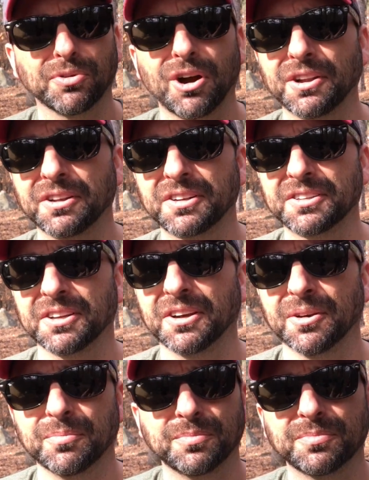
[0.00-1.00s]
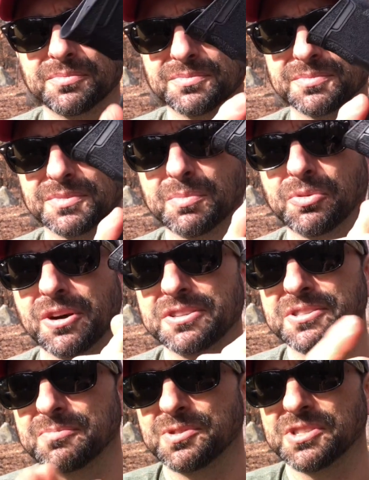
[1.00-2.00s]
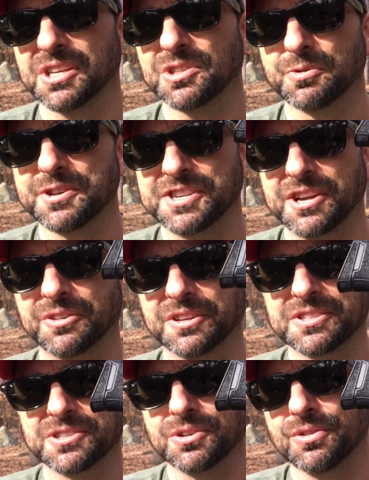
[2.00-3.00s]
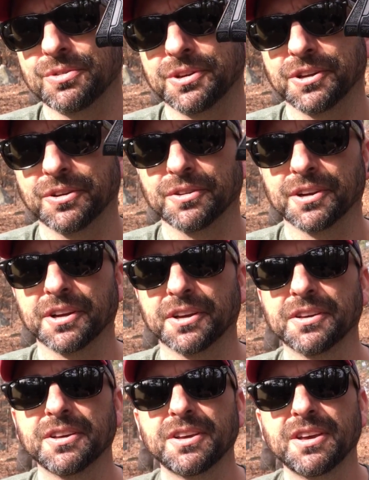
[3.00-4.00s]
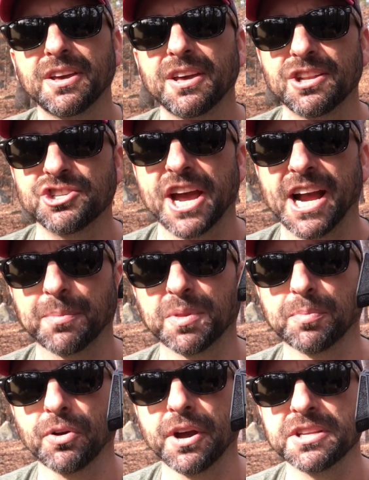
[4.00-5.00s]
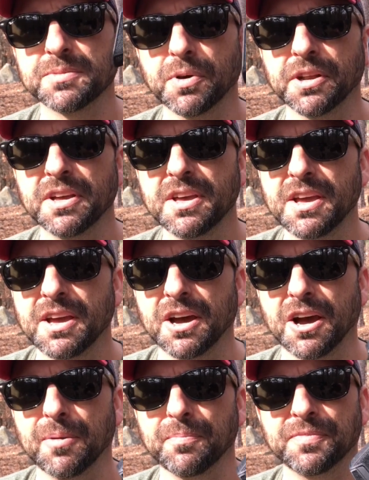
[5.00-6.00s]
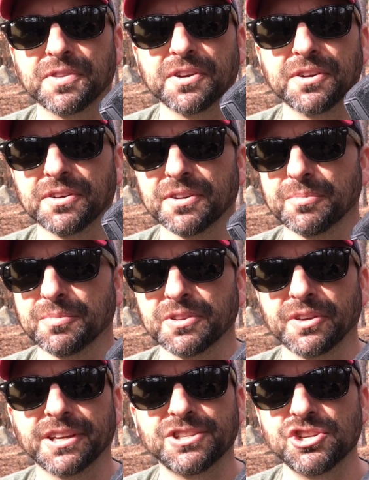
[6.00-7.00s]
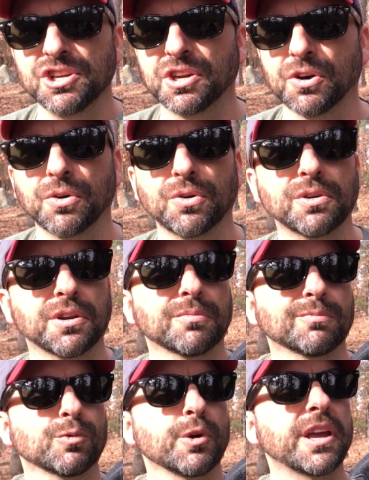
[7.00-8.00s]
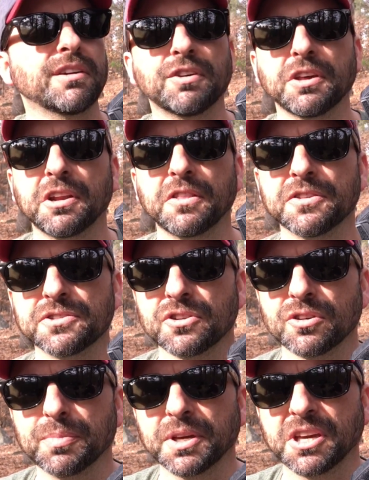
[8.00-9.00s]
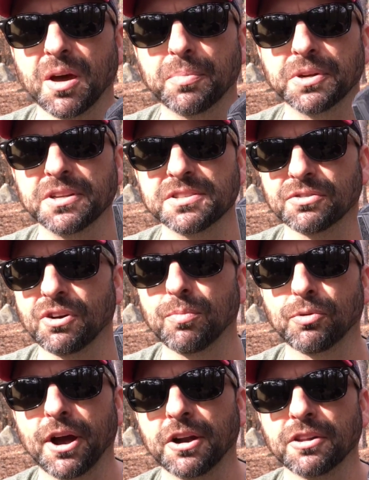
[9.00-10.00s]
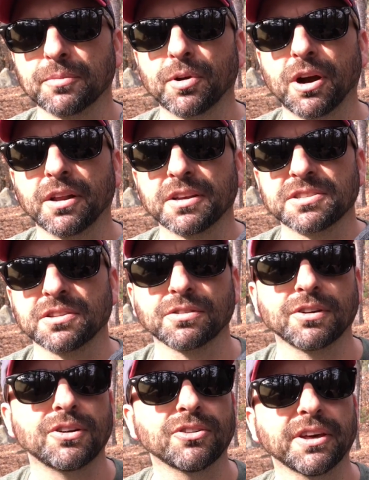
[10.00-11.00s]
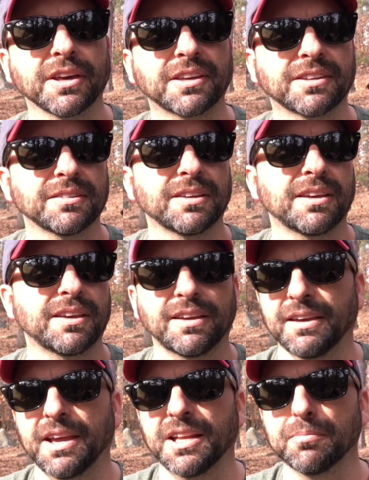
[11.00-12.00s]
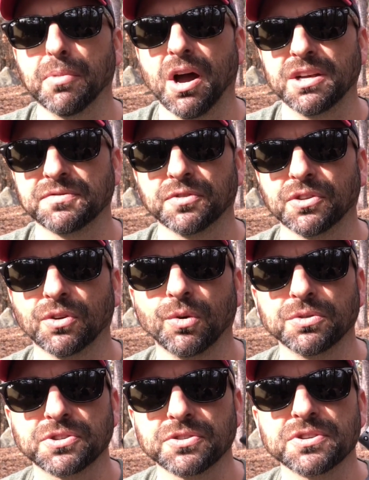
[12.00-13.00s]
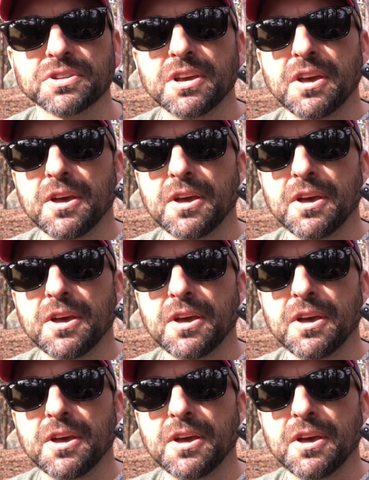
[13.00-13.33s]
product. Plus, Sig's reselling it, so they're gonna jack up the price. But it's like G Code and Raven and those other big companies. They're all proud of their products, and they're all like $80 for their holsters.